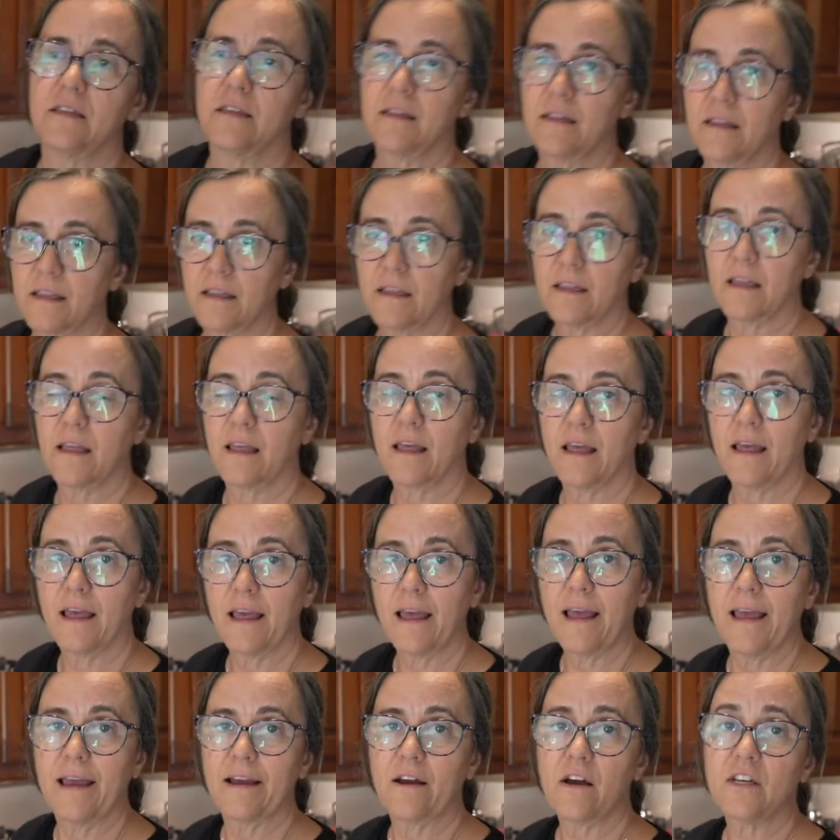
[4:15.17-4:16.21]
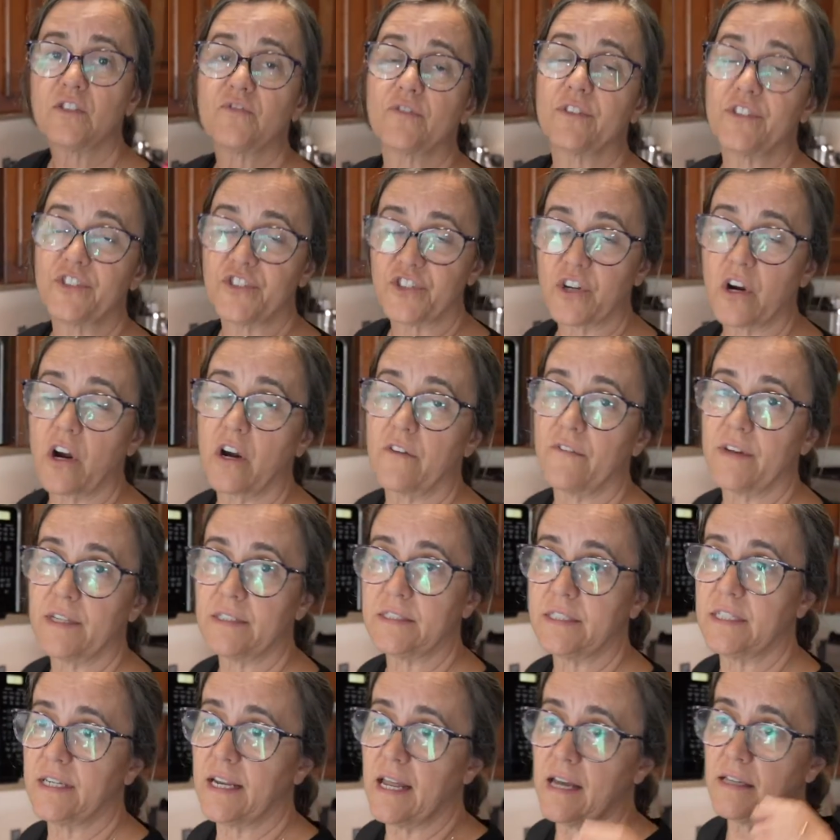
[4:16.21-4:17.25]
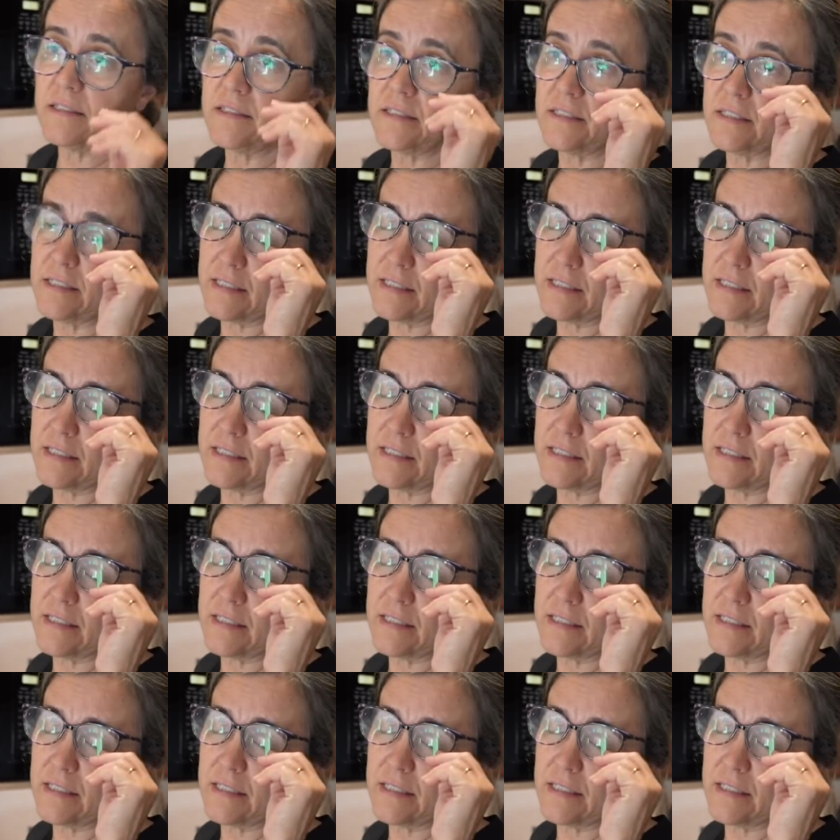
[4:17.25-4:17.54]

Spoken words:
It calls for a jar of 18 ounces